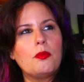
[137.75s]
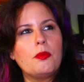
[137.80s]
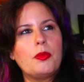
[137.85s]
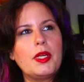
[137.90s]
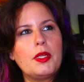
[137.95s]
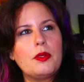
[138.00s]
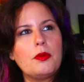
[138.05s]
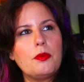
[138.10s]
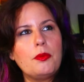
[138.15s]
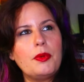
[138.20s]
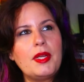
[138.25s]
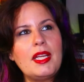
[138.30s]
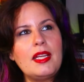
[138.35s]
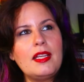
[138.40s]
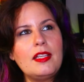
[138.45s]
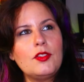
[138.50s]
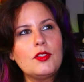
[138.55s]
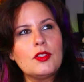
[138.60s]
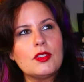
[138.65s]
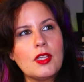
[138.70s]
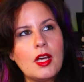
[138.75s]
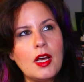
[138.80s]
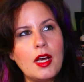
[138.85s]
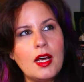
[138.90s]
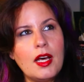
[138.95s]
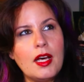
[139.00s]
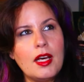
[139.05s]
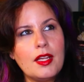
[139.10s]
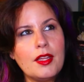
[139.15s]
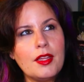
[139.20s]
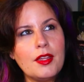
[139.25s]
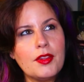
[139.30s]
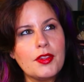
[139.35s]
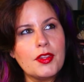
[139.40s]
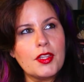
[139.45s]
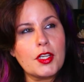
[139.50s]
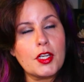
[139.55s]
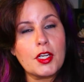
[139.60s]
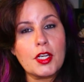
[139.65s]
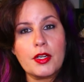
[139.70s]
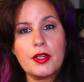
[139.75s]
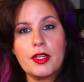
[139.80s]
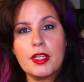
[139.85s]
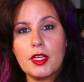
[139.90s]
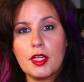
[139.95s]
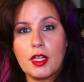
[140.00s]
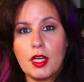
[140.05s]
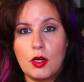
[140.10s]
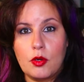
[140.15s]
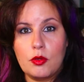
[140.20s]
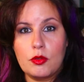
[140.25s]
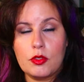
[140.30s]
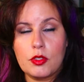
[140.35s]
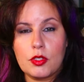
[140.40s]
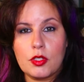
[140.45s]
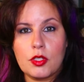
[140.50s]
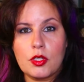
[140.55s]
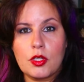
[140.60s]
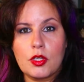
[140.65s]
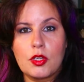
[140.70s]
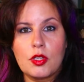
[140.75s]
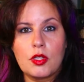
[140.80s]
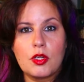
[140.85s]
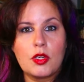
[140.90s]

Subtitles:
when we saw the current coach,